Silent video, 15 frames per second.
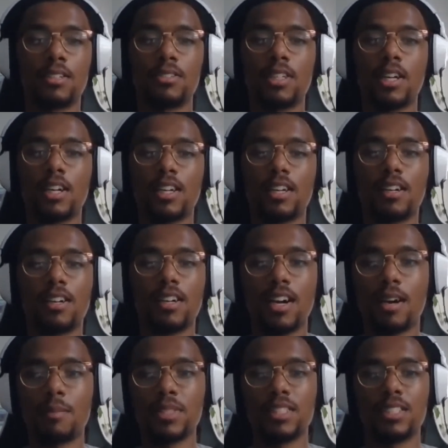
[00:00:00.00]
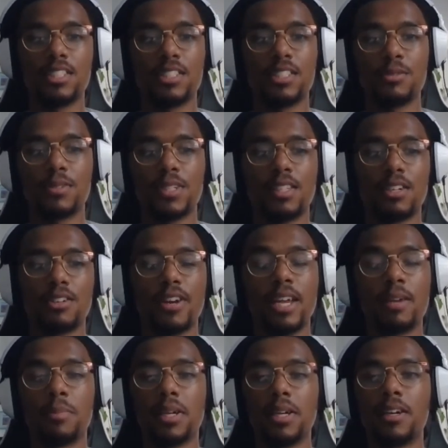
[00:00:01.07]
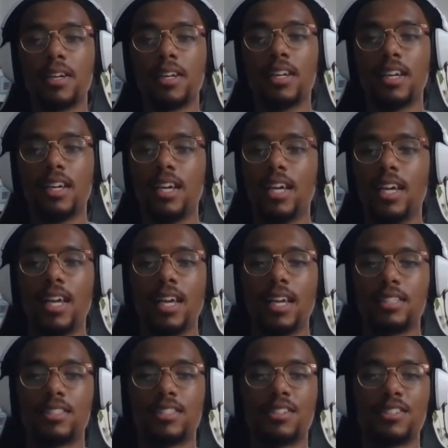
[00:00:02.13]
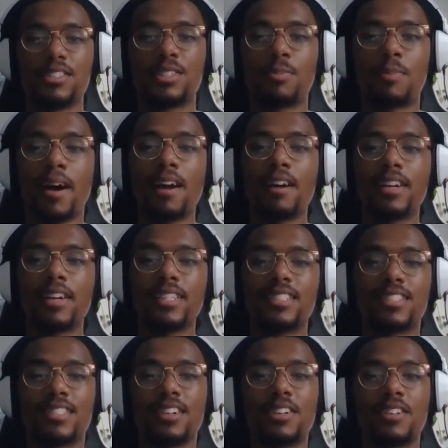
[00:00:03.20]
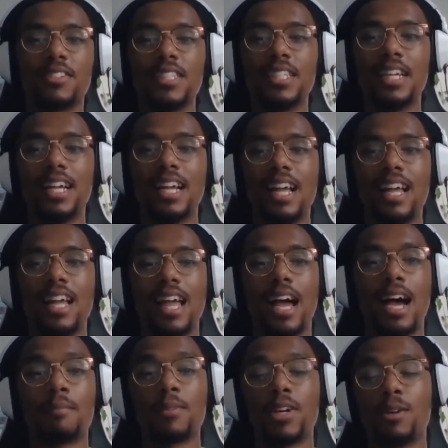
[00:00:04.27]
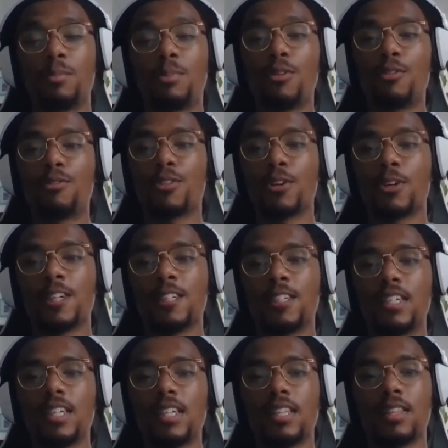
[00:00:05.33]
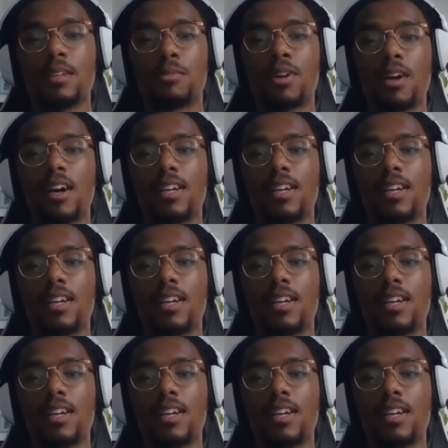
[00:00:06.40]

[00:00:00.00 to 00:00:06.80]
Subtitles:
Dunking on competition with a gray beard. It's so inspiring. So I'm going to pull for LeBron